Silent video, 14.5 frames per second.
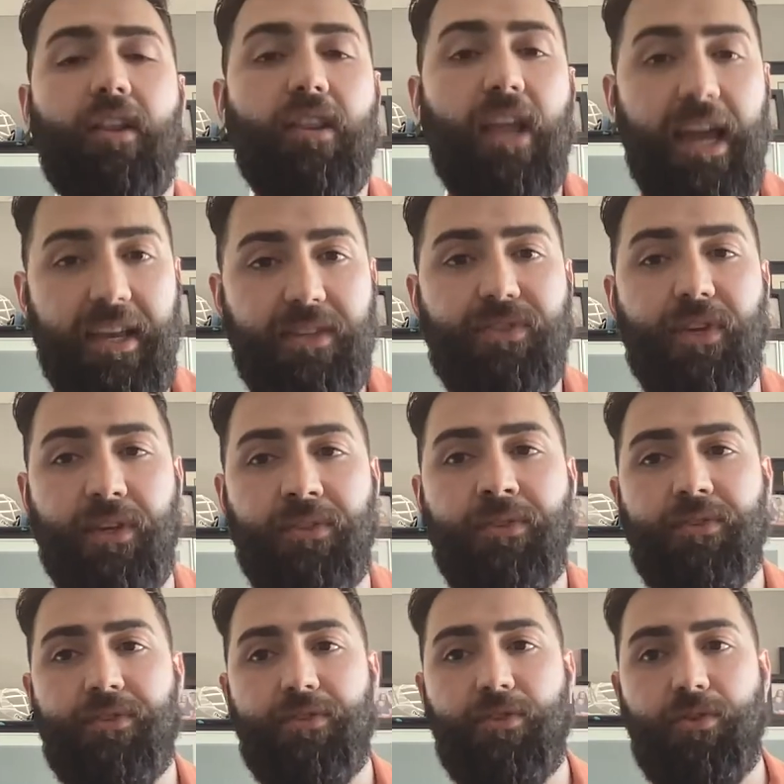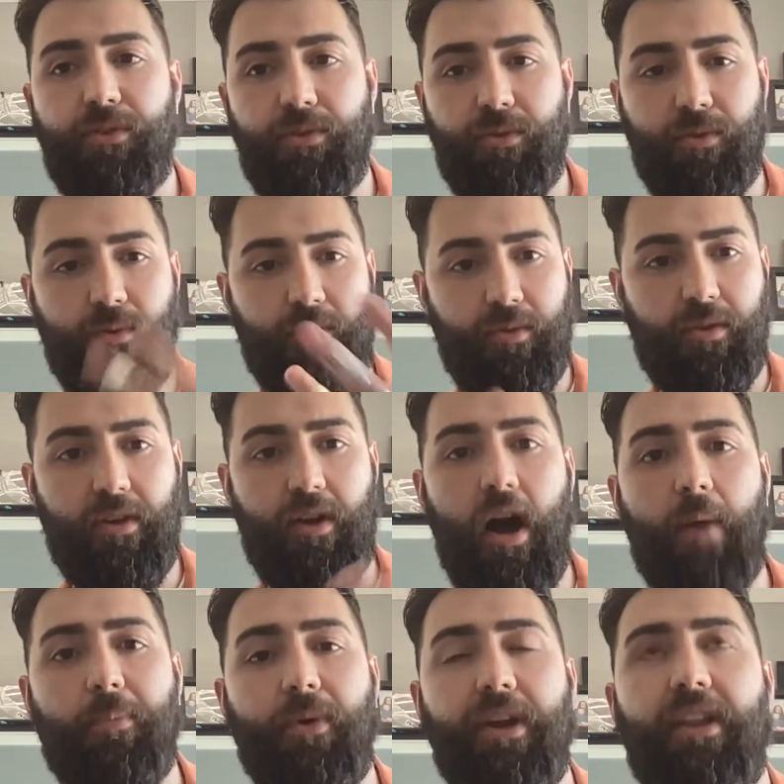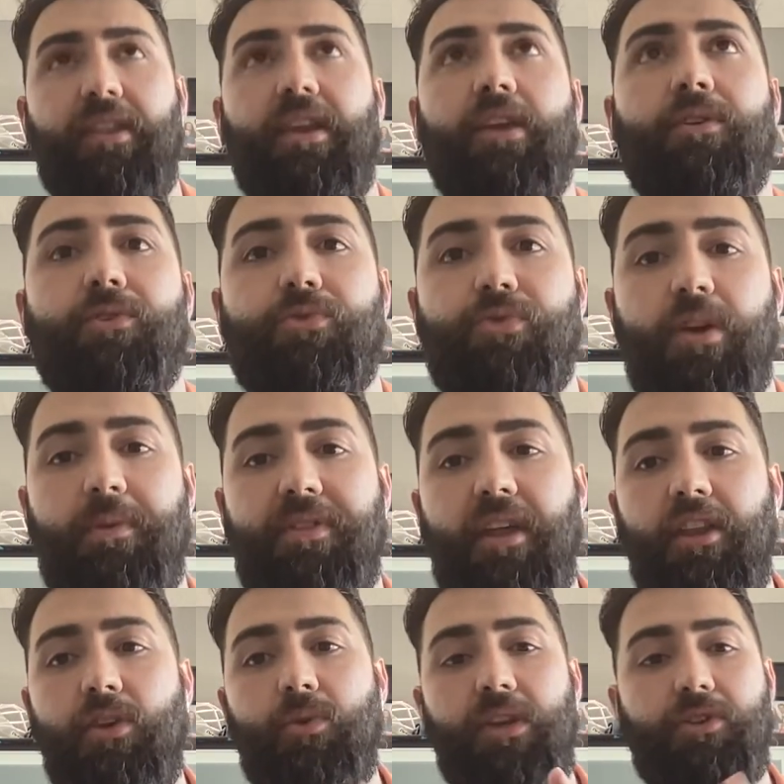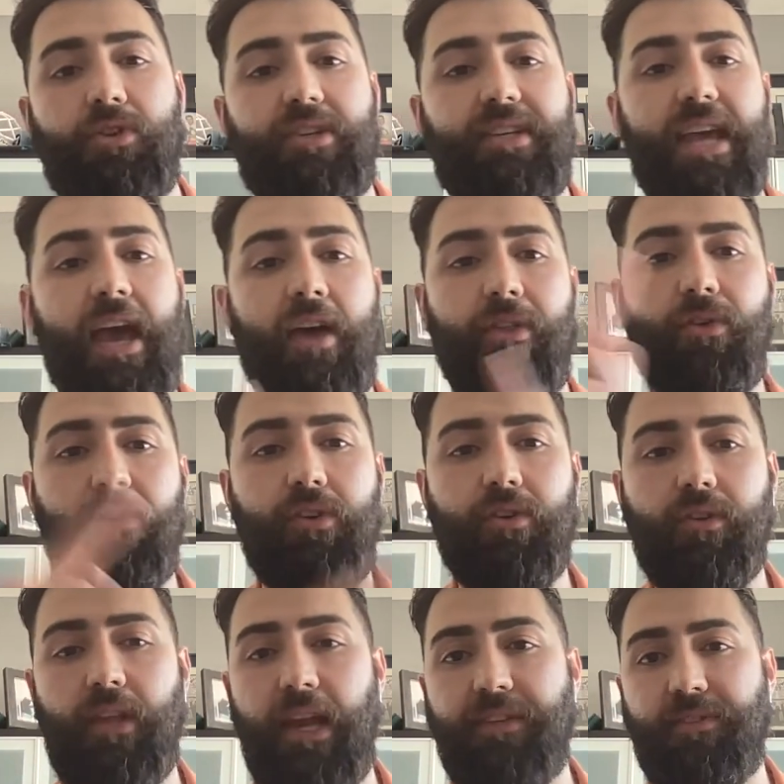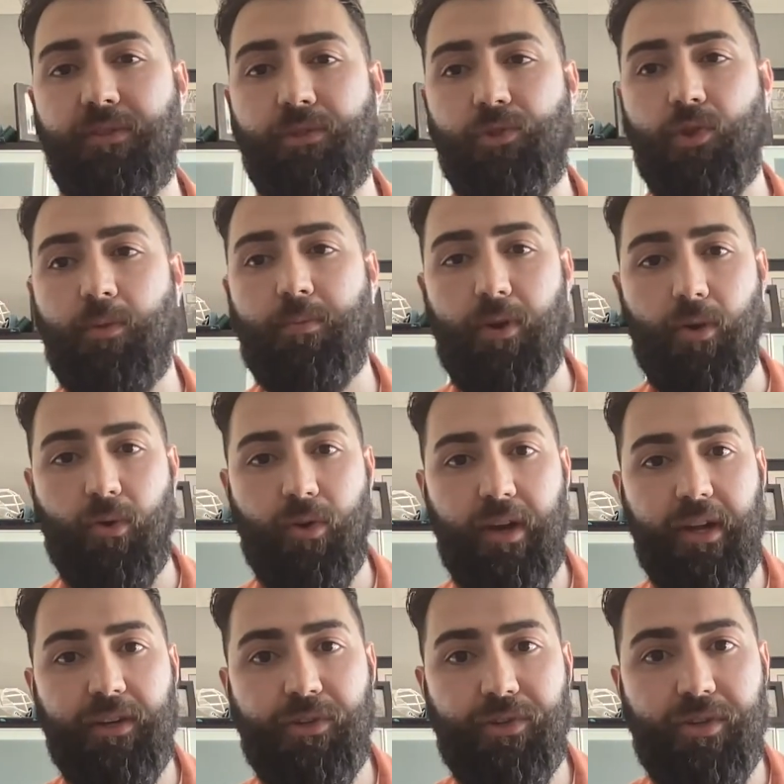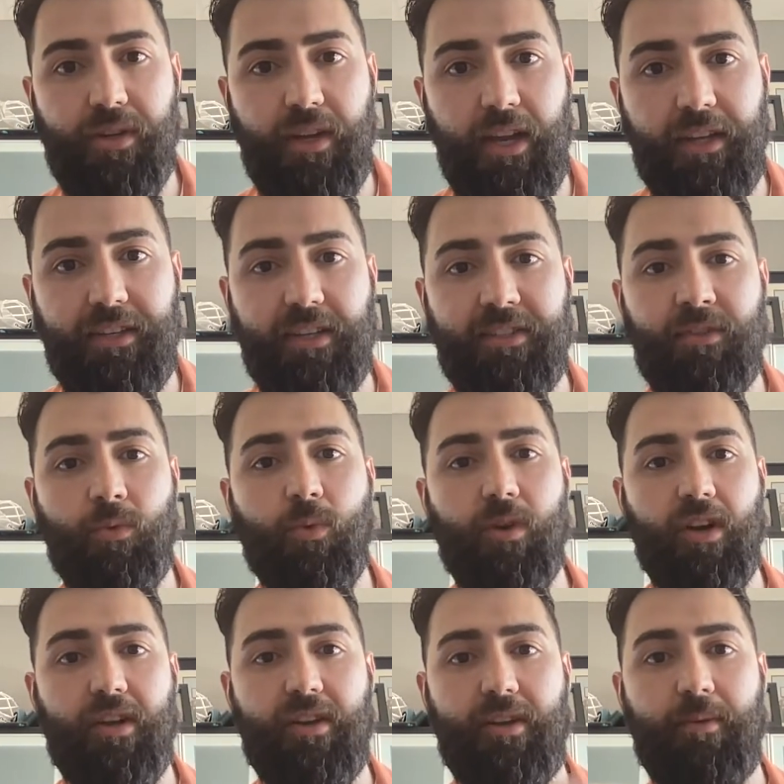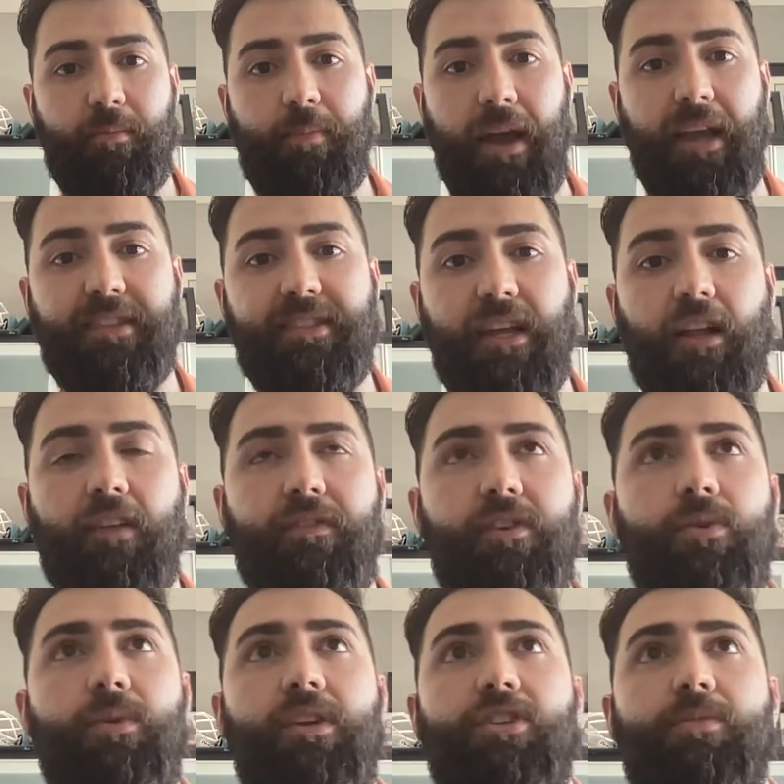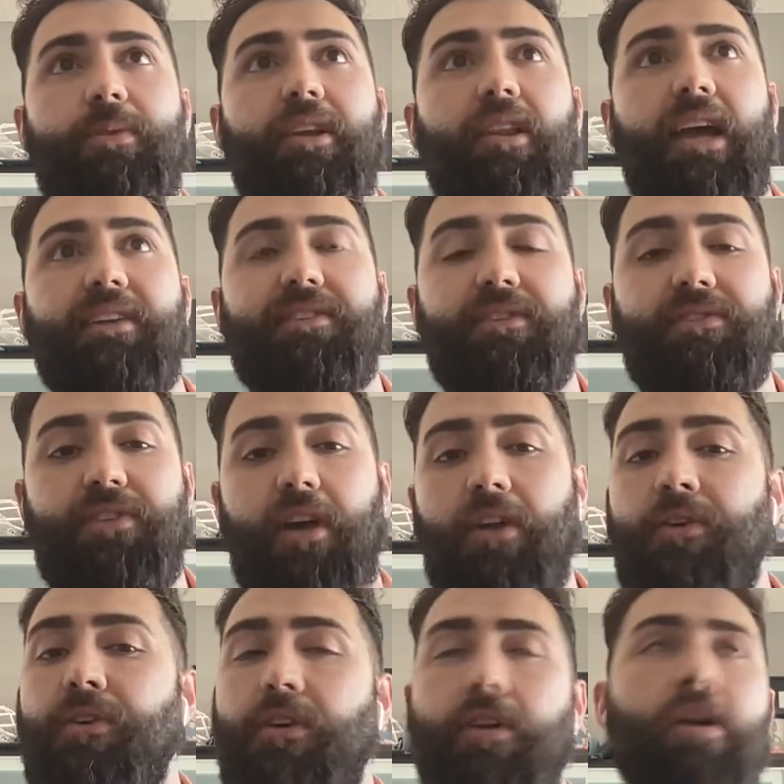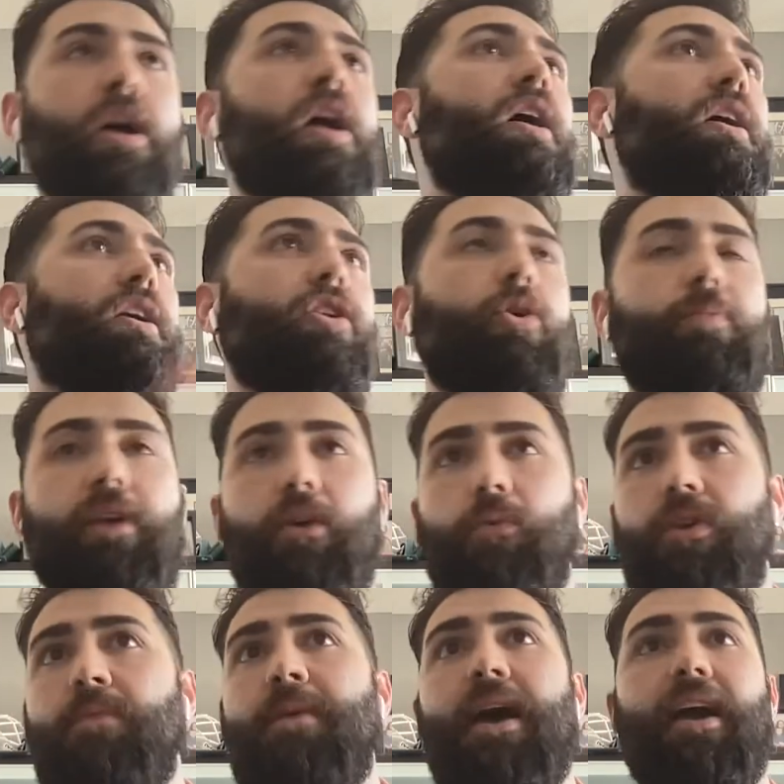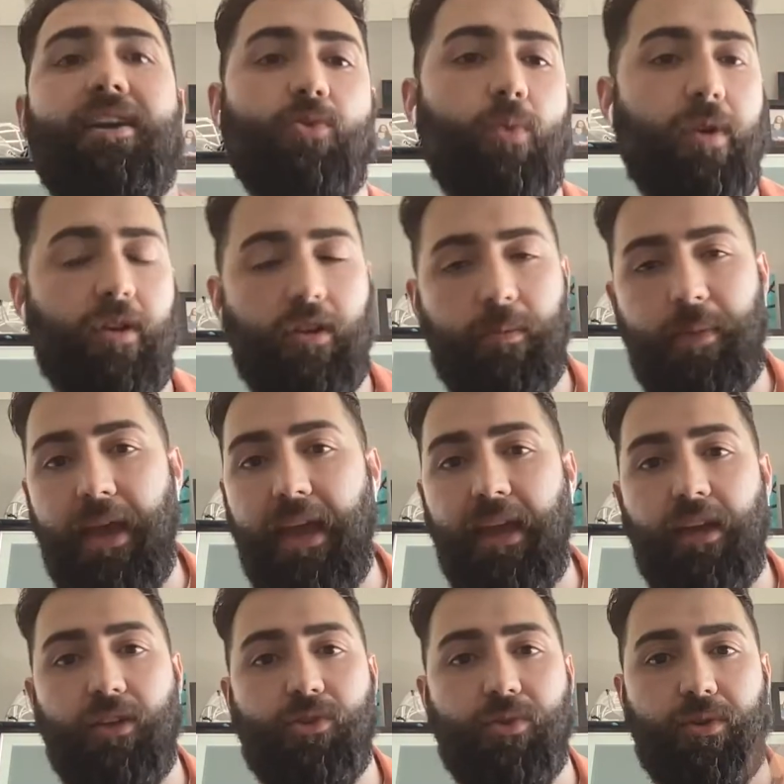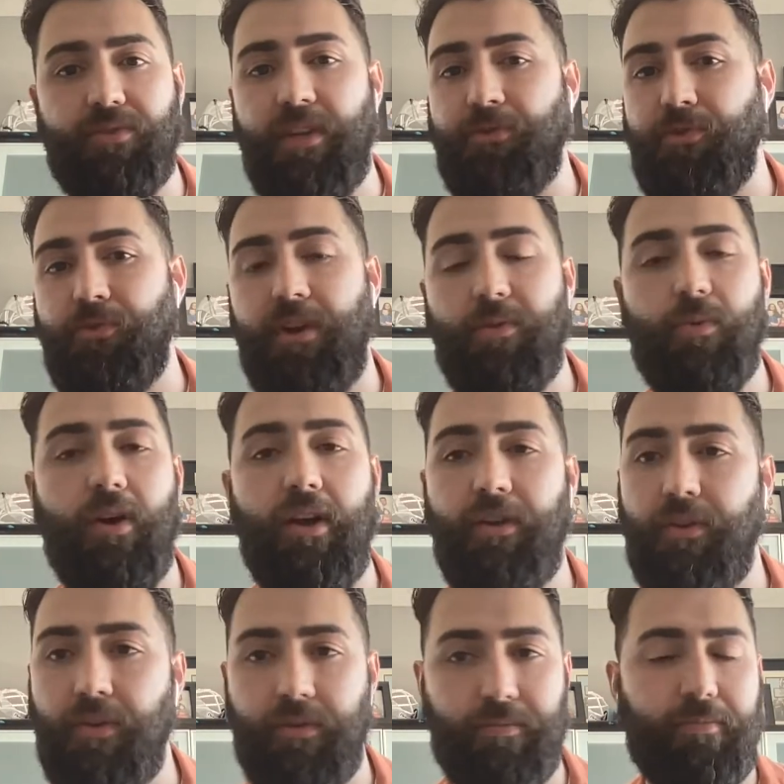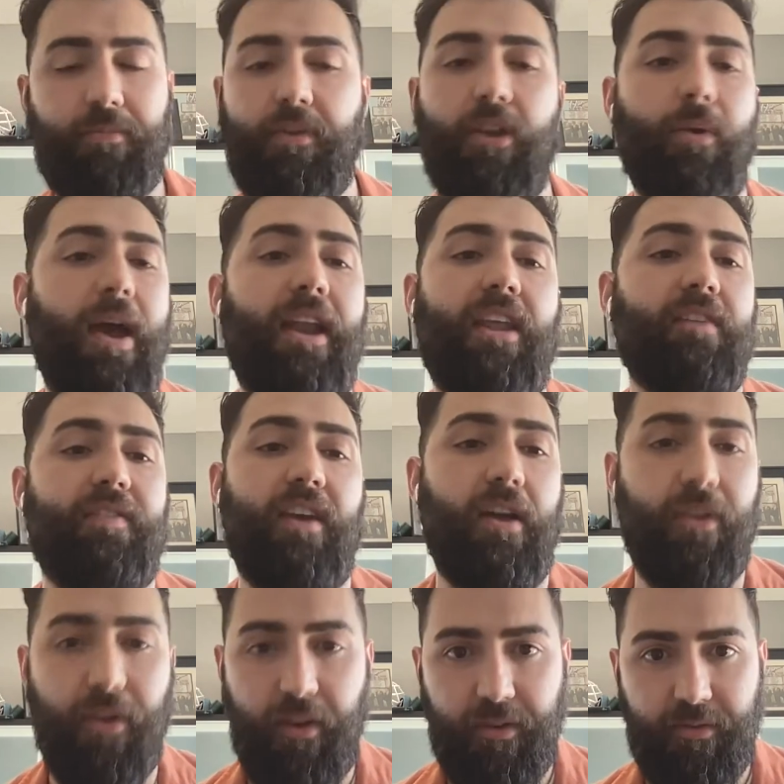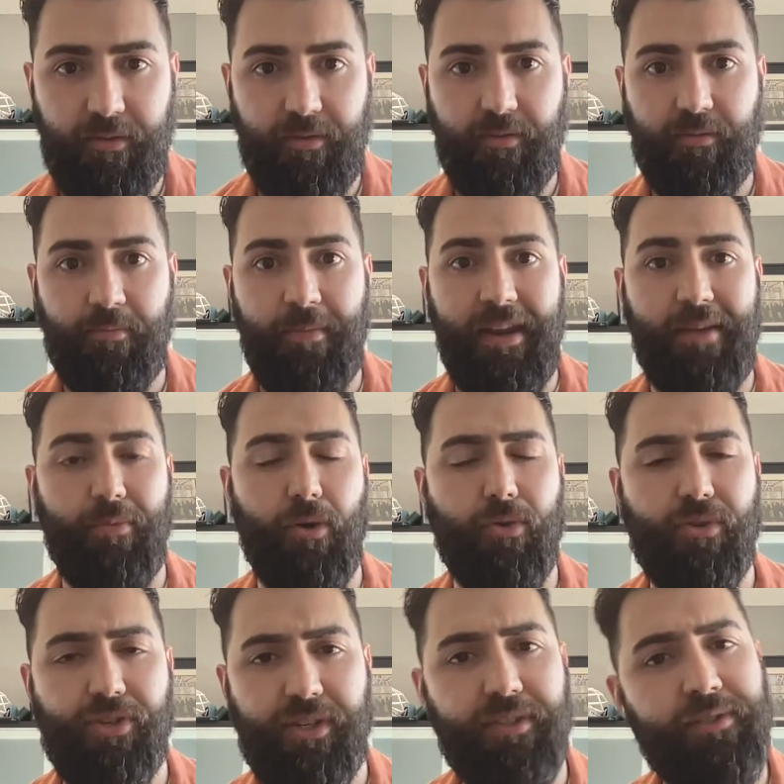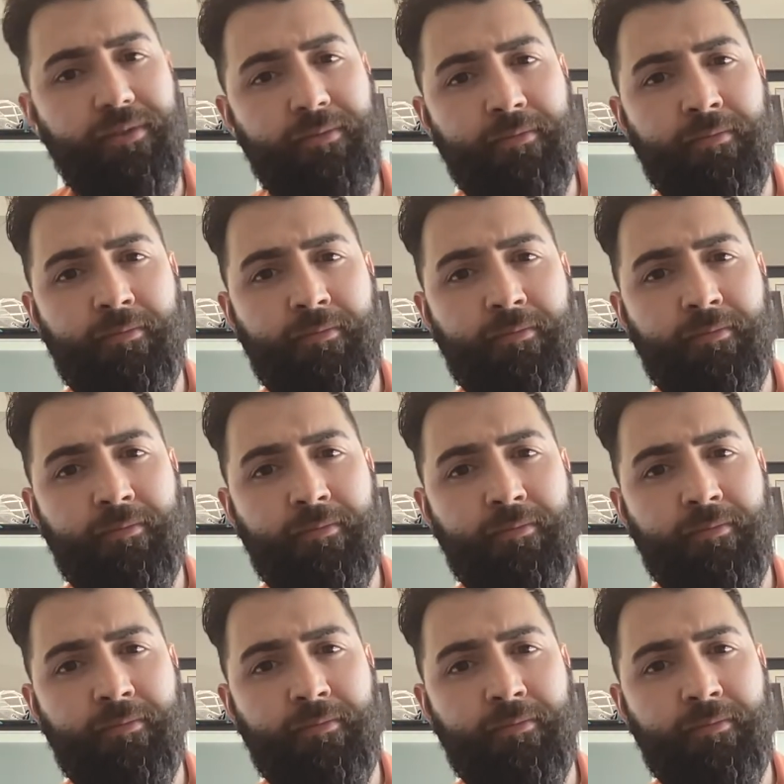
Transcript: a license to operate in the industry, but then you need to tether your license to a brokerage. It doesn't work by itself. You need to be licensed under, you know, be it Remax or Royal LePage or Century 21 or, you know, any of the other many brokerages.